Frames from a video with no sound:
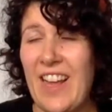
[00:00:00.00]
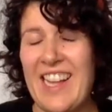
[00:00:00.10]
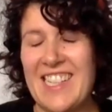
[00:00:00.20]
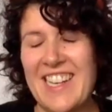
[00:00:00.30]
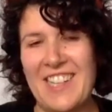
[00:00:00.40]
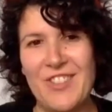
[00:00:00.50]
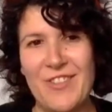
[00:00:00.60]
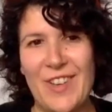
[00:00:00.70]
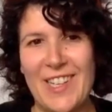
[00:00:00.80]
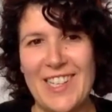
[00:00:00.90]
as an
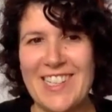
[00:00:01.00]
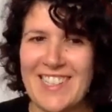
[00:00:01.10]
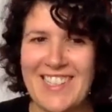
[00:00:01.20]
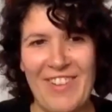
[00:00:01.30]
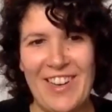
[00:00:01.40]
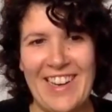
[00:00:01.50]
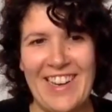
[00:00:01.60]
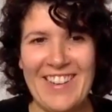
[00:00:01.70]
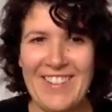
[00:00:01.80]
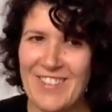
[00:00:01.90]
extrovert,
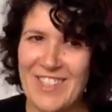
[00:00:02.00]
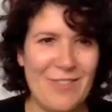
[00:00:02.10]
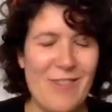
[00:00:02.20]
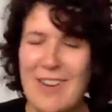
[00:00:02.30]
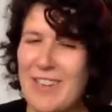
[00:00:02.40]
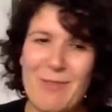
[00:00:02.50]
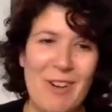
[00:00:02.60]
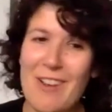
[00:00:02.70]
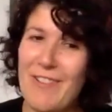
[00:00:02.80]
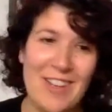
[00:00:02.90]
definitely just want
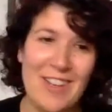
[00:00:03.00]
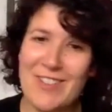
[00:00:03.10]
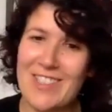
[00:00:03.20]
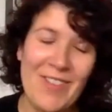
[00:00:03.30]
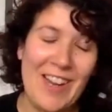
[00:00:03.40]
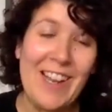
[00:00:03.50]
to go for lunch with somebody.